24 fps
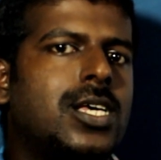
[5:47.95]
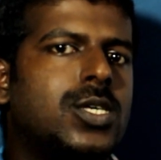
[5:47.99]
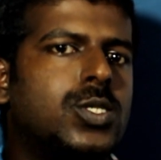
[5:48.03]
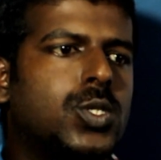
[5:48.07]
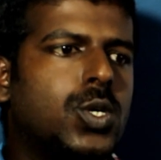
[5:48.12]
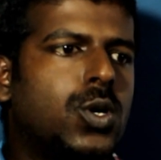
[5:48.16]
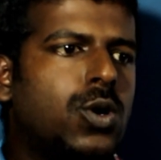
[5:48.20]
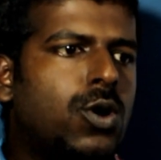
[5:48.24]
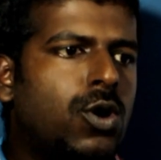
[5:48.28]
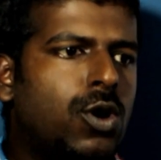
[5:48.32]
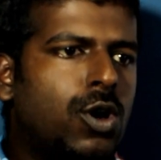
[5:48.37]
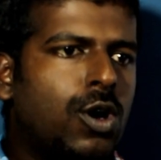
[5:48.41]

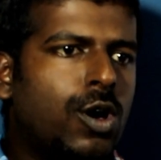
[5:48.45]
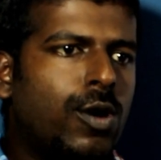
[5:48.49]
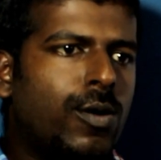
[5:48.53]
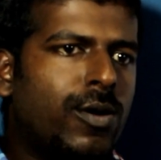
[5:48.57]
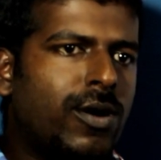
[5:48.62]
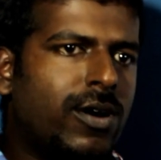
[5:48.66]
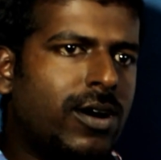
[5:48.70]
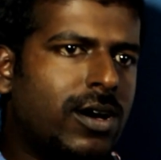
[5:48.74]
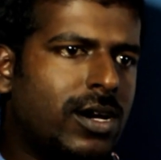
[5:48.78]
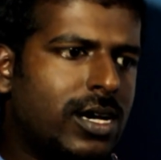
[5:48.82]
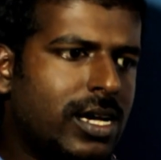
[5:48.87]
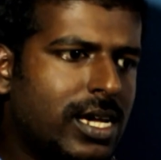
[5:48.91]
So
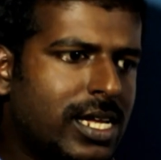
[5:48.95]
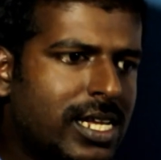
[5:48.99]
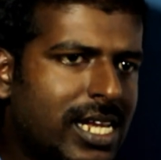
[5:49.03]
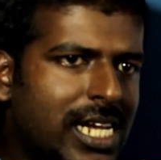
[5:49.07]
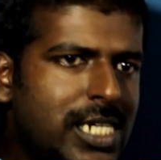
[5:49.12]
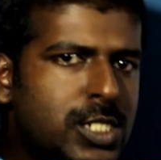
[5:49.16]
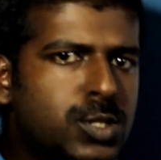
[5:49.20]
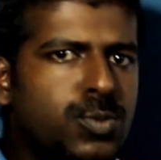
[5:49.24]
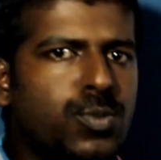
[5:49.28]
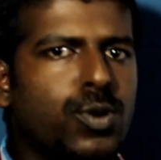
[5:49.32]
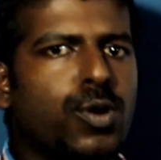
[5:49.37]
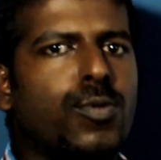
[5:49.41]
it
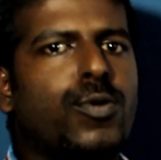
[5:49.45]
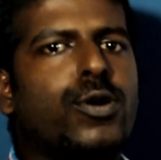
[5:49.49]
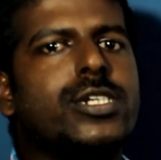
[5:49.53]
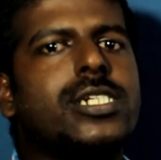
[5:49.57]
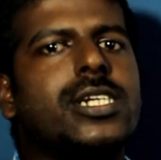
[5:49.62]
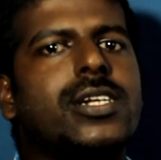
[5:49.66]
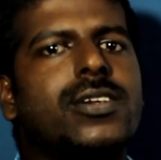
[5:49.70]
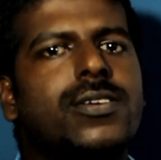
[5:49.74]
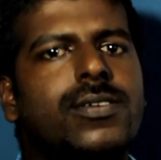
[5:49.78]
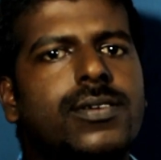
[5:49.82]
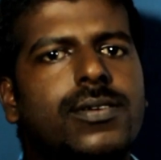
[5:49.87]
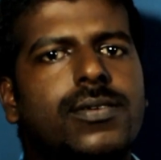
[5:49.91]
needs
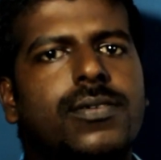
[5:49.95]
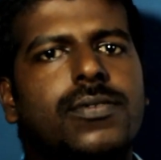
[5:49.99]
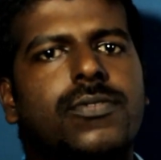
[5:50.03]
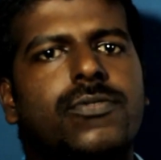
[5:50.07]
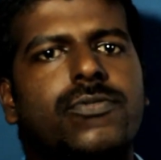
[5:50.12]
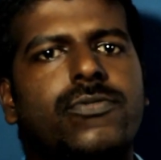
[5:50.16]
promotion